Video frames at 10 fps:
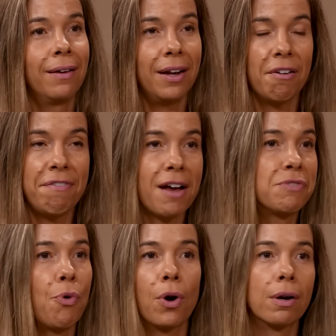You know,
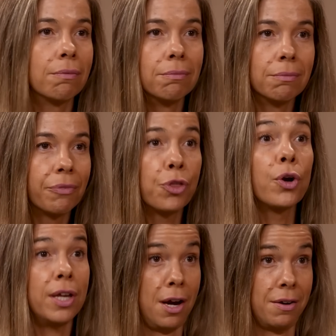fast forward
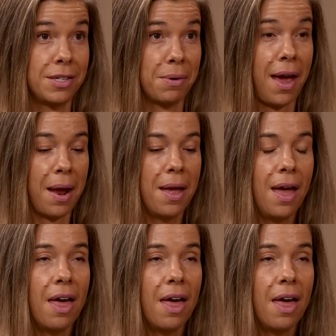30 years, okay?